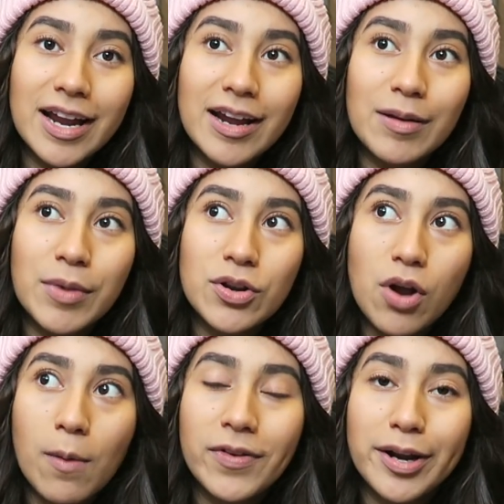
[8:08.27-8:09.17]
am
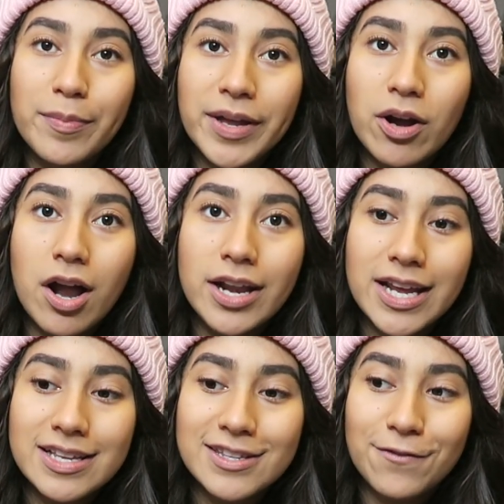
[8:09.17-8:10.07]
not very big on
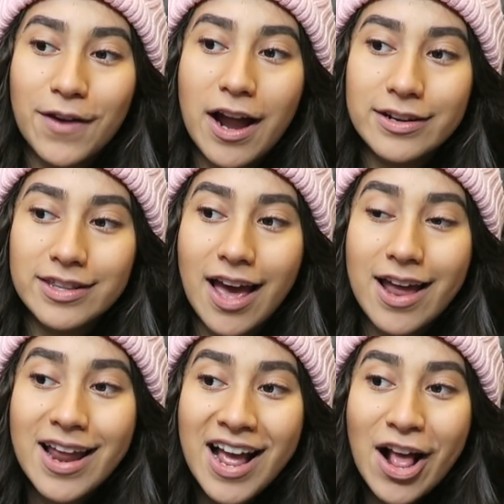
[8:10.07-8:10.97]
is the fact
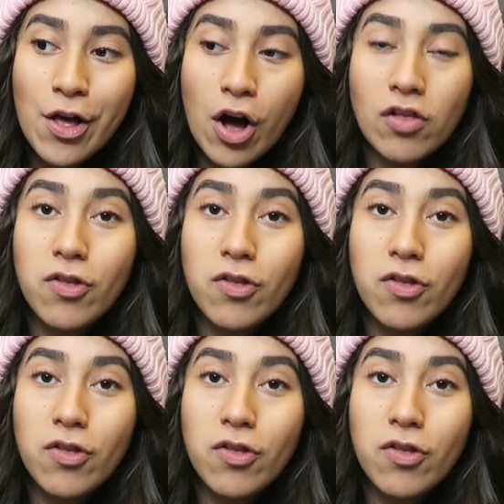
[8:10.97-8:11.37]
that a